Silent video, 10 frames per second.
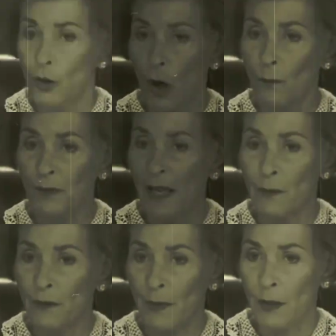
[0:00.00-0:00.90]
Don't play
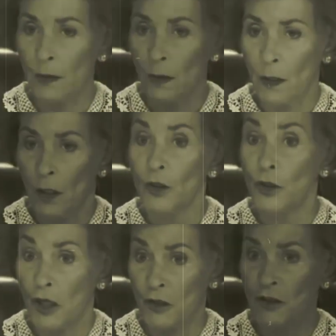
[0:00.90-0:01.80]
with me.
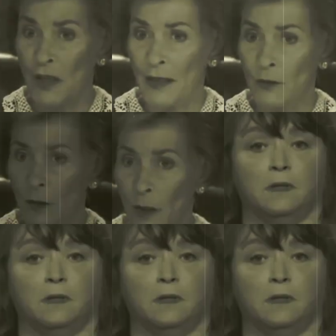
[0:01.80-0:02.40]
Do you understand?